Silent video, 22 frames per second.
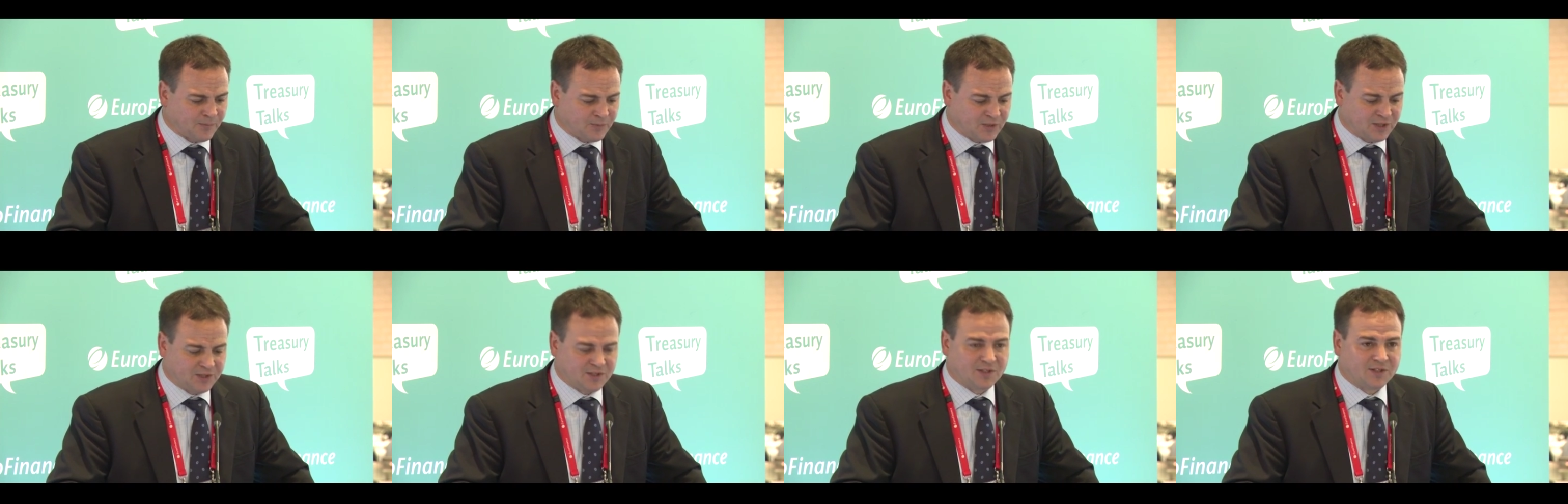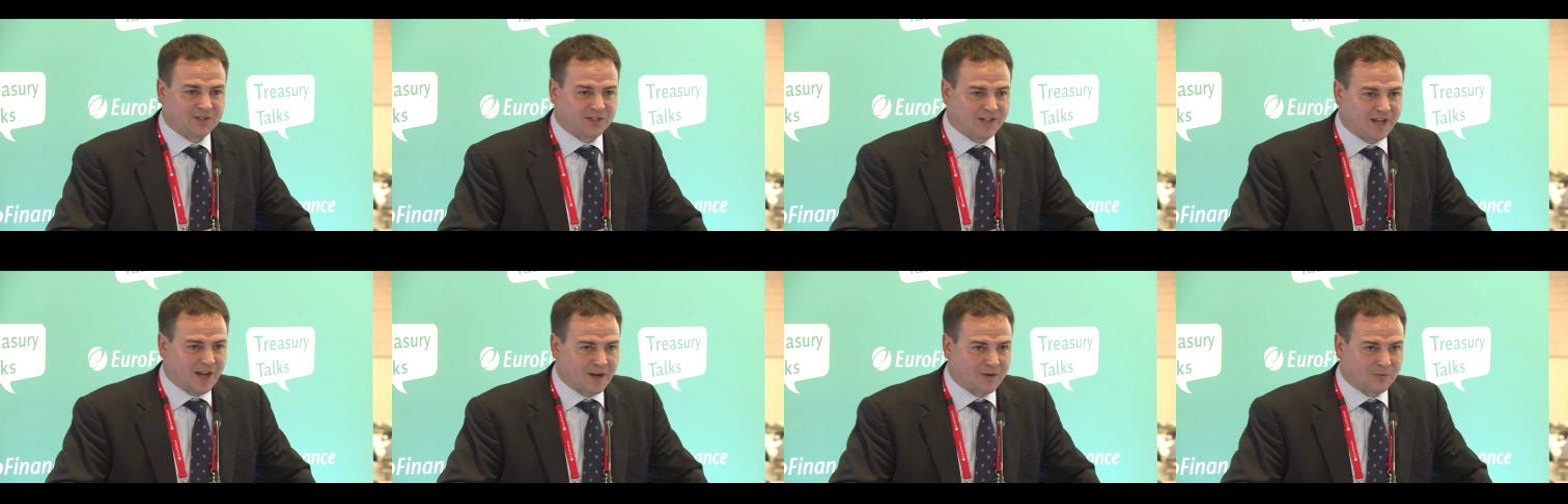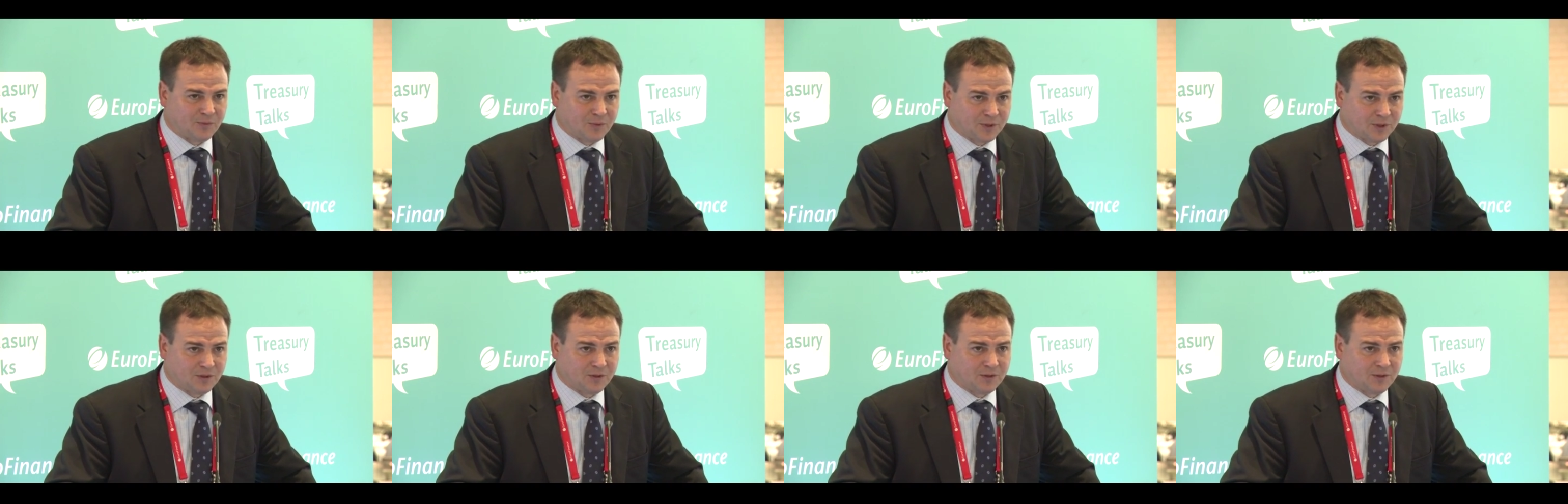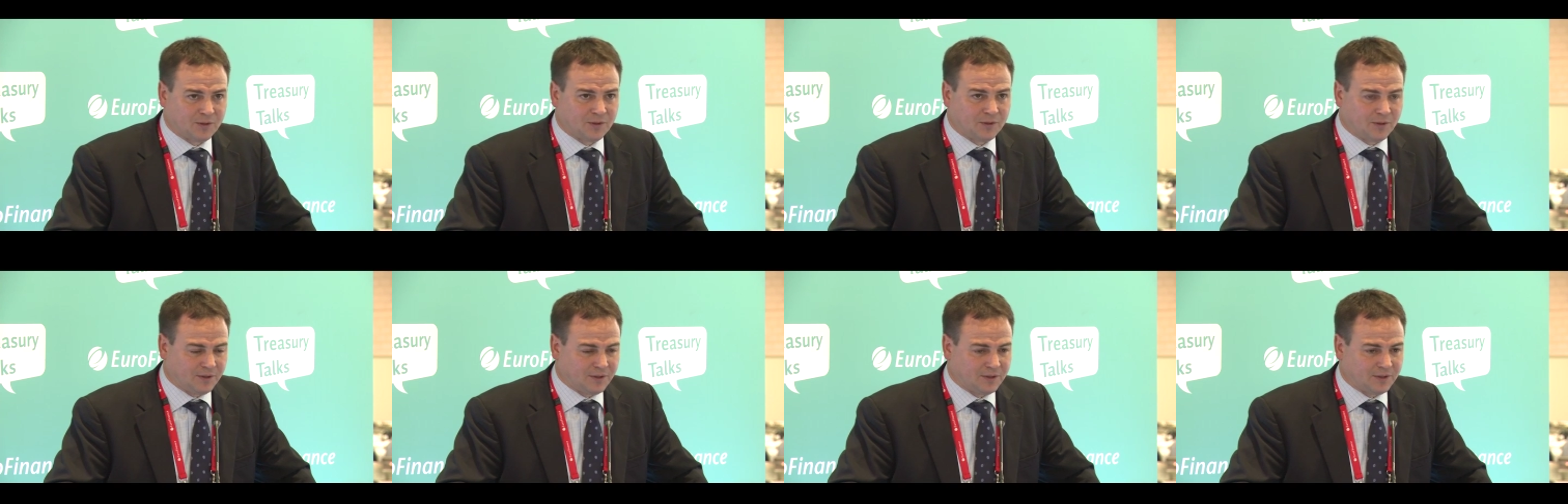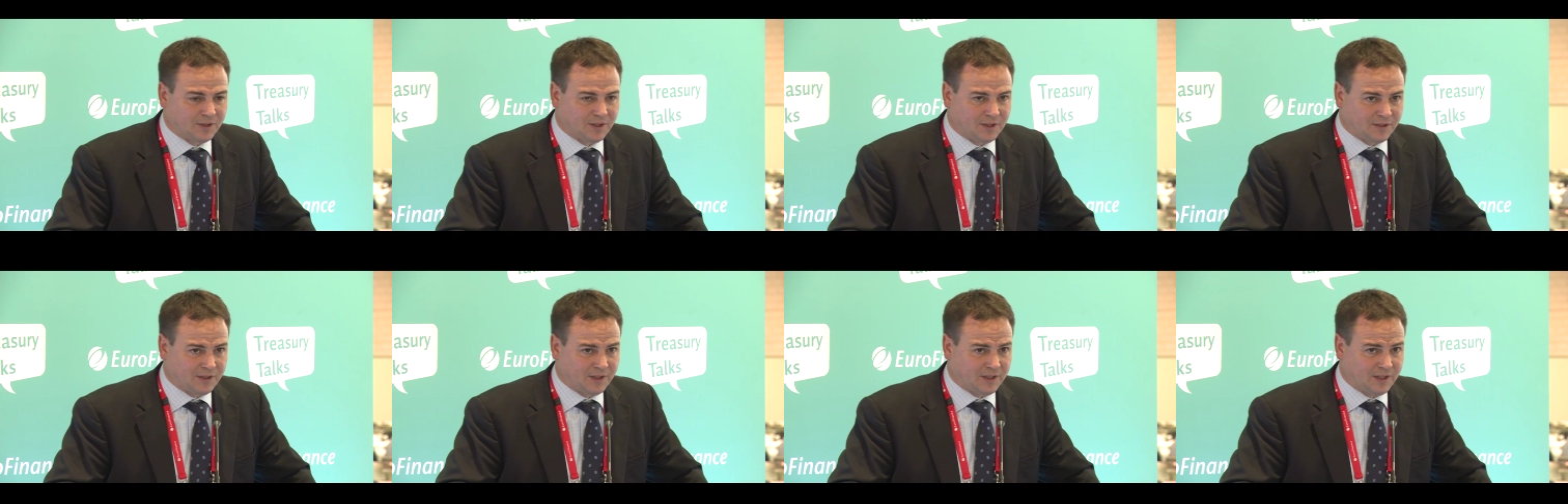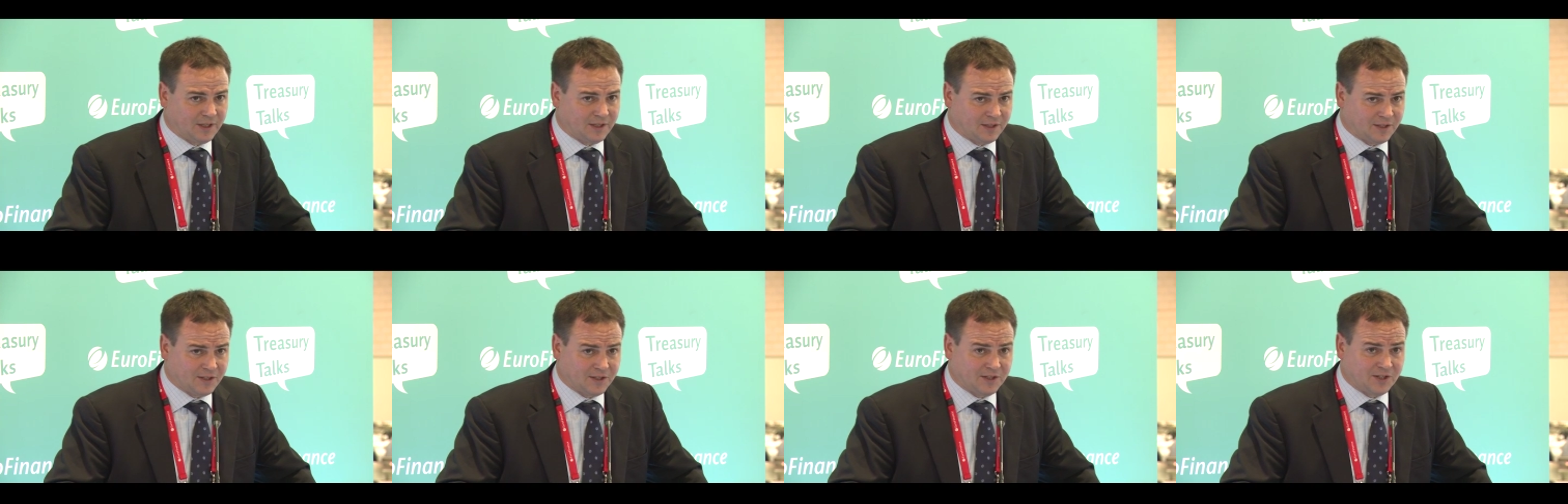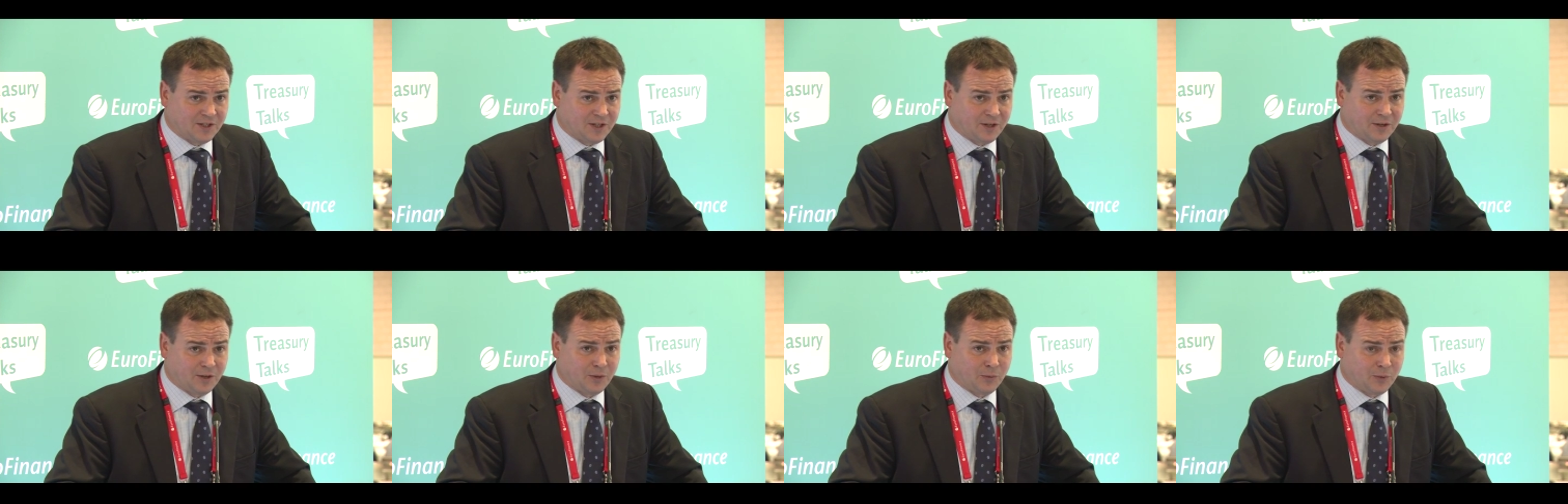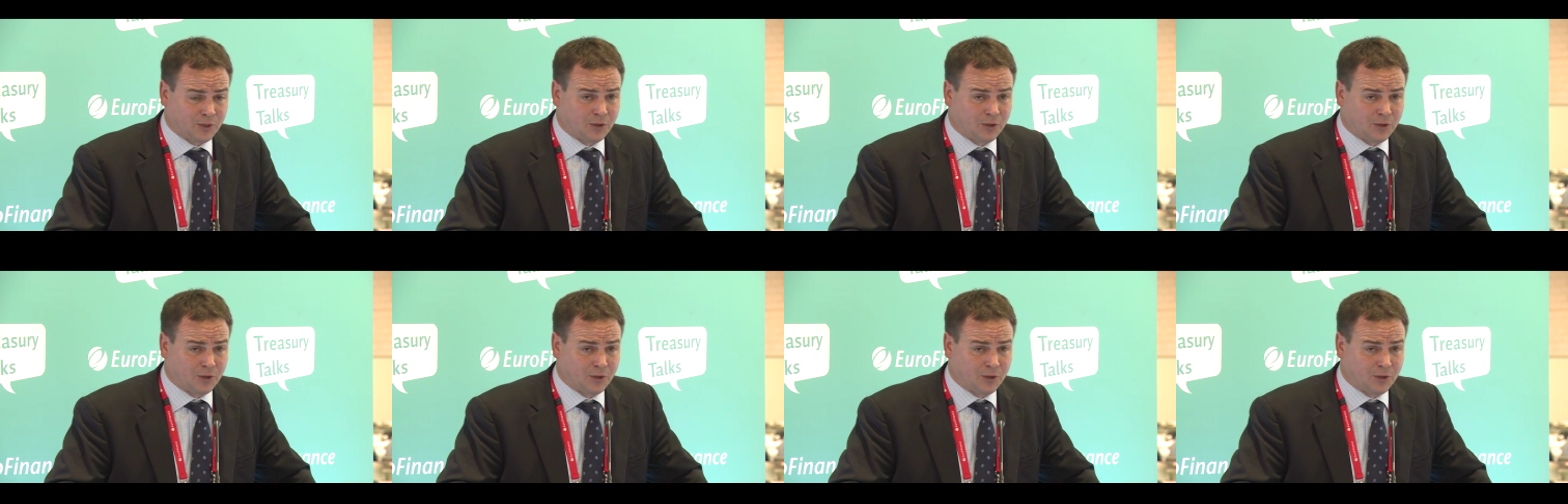This does not consider